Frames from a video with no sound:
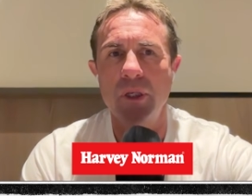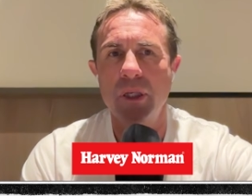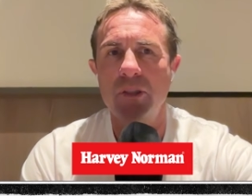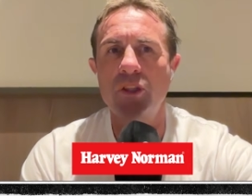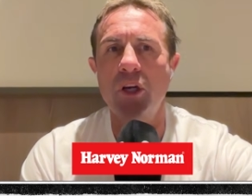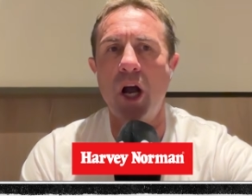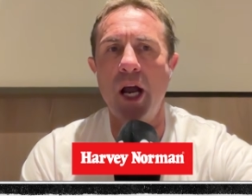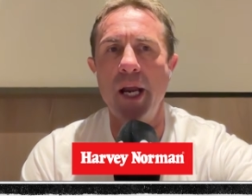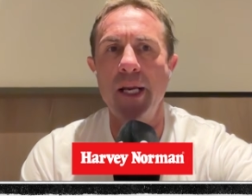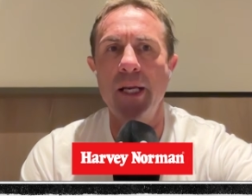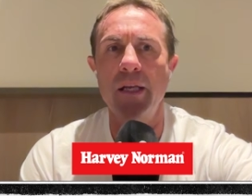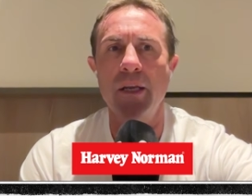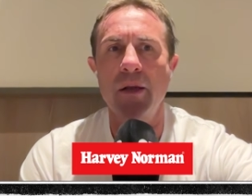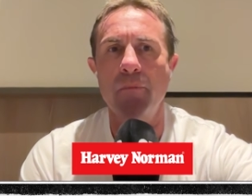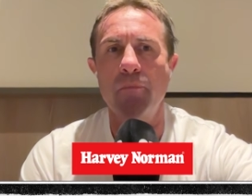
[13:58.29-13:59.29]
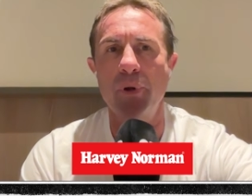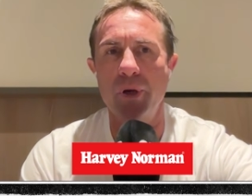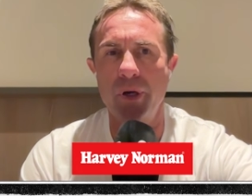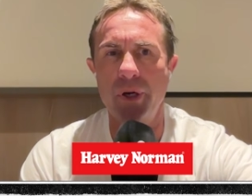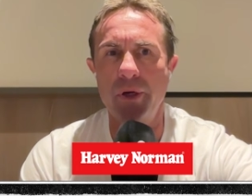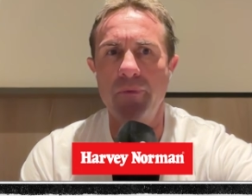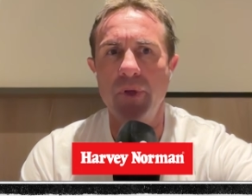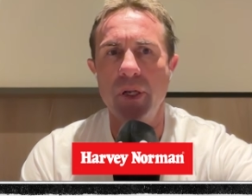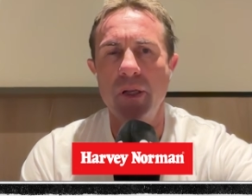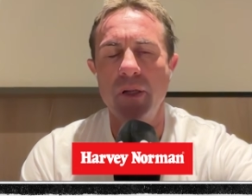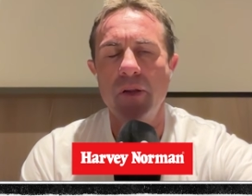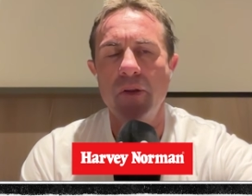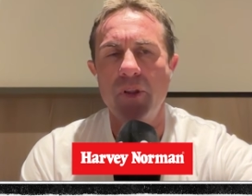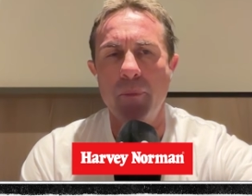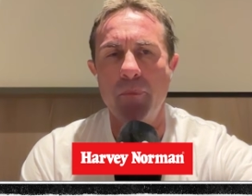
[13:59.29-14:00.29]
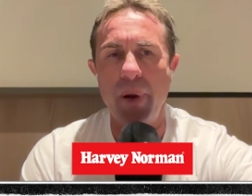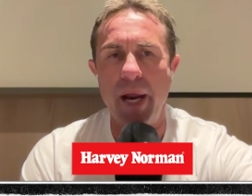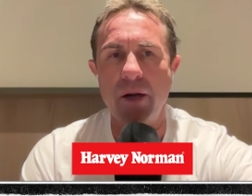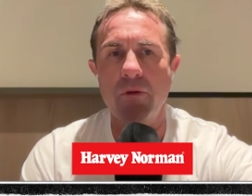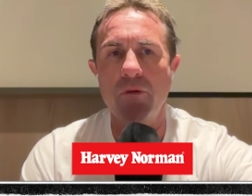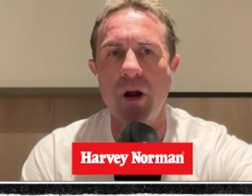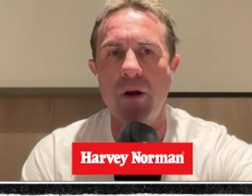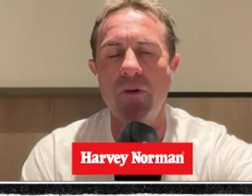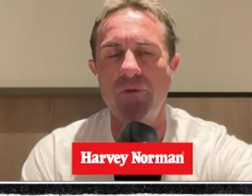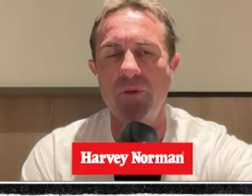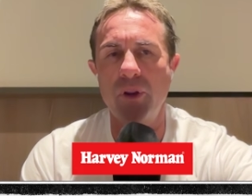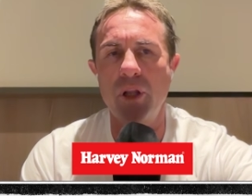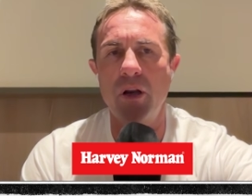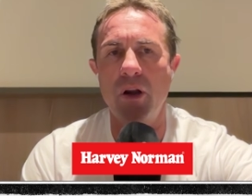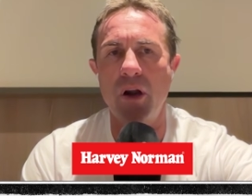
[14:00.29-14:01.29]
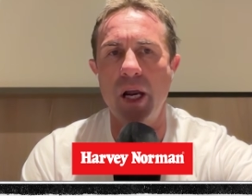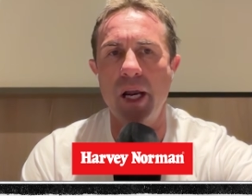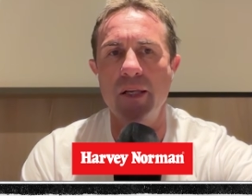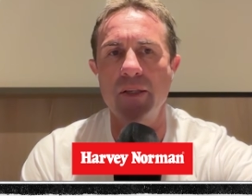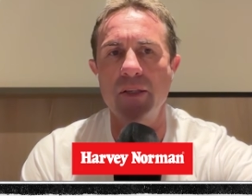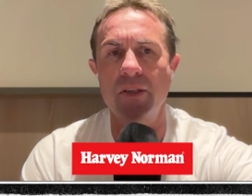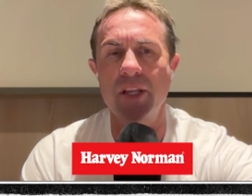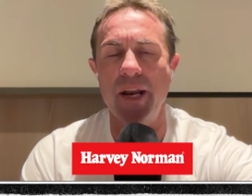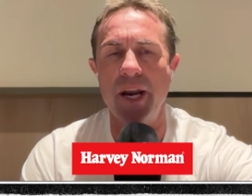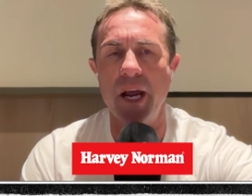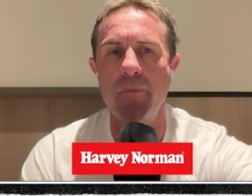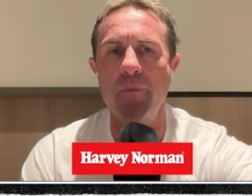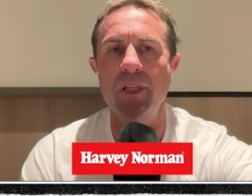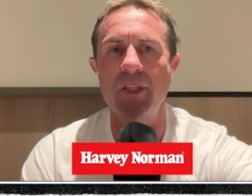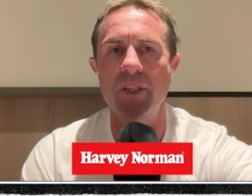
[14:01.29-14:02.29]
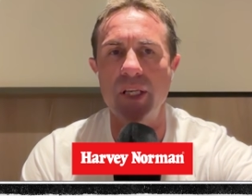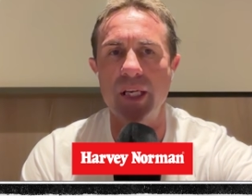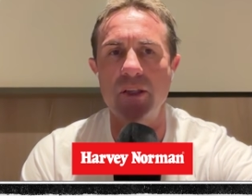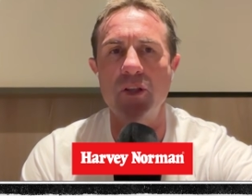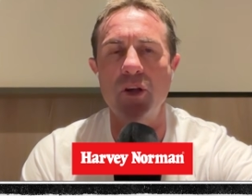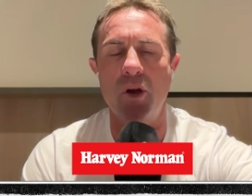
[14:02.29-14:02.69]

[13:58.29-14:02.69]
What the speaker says: Tyg Burn, the back rower for the Lions, the number 6